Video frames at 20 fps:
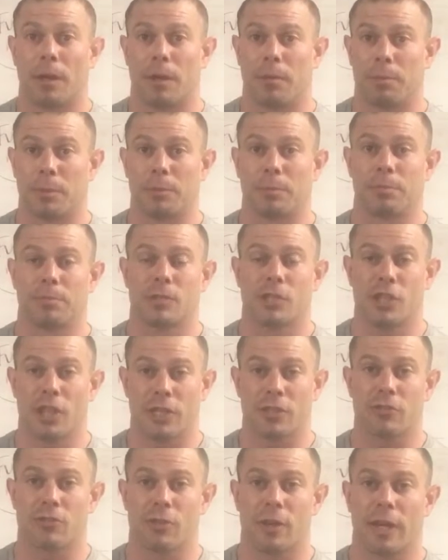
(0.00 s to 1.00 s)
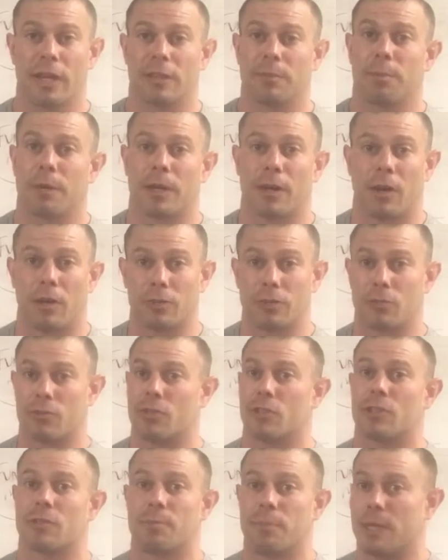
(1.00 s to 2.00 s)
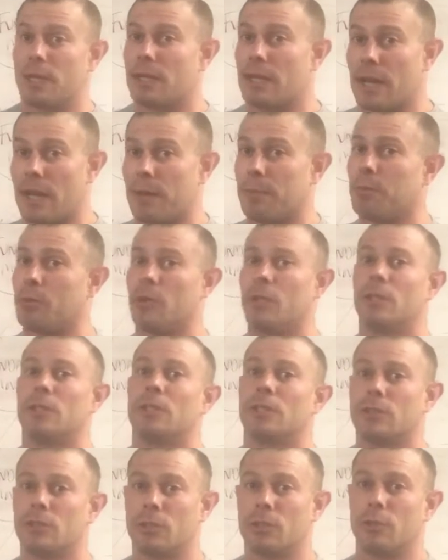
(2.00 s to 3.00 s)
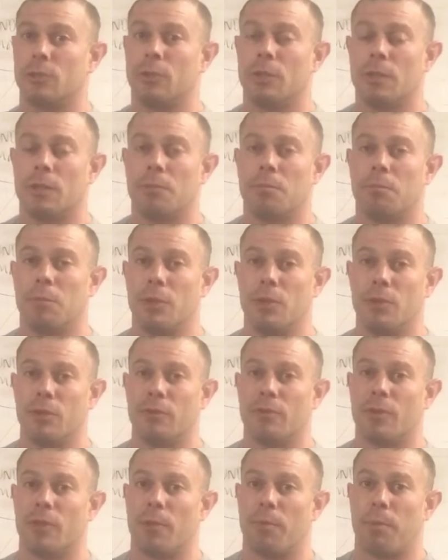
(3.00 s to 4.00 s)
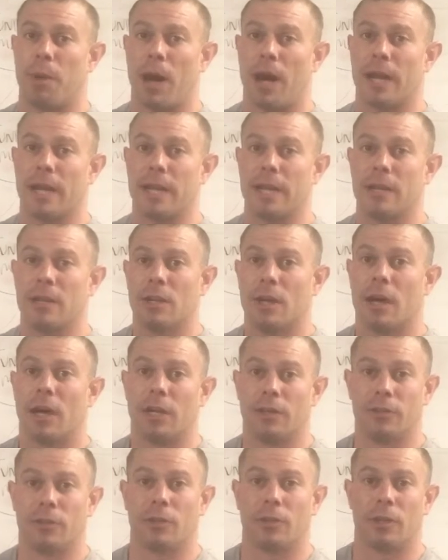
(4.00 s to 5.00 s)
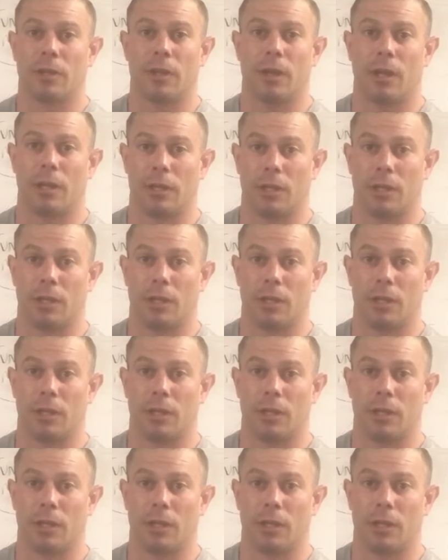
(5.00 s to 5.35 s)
upper chest strength, but also just being able to maneuver the body under a